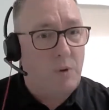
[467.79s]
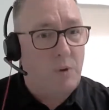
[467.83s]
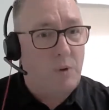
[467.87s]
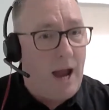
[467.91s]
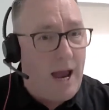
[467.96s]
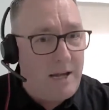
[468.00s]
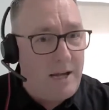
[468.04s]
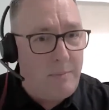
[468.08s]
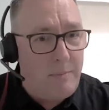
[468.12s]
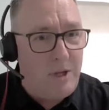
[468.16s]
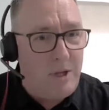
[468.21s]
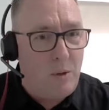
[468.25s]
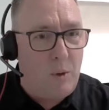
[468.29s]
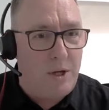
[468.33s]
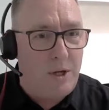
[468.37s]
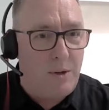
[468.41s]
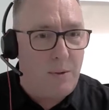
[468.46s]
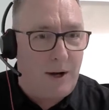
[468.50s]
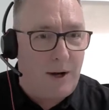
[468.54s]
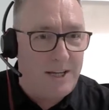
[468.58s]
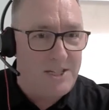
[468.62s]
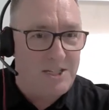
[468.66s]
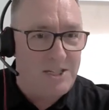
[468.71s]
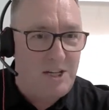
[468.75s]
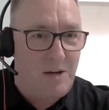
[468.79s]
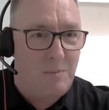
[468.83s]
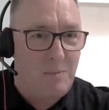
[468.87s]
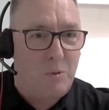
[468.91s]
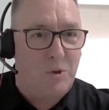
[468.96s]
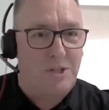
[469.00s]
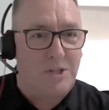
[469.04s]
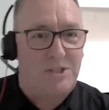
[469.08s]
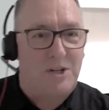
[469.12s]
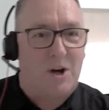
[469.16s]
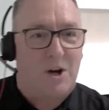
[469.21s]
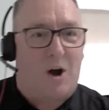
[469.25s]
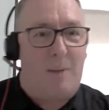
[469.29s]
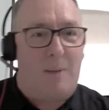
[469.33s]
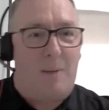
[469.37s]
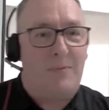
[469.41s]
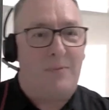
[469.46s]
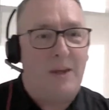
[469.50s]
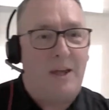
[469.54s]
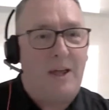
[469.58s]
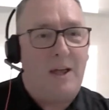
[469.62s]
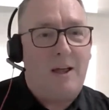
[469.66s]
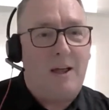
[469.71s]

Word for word: So I had him in the window. I can see him all the time.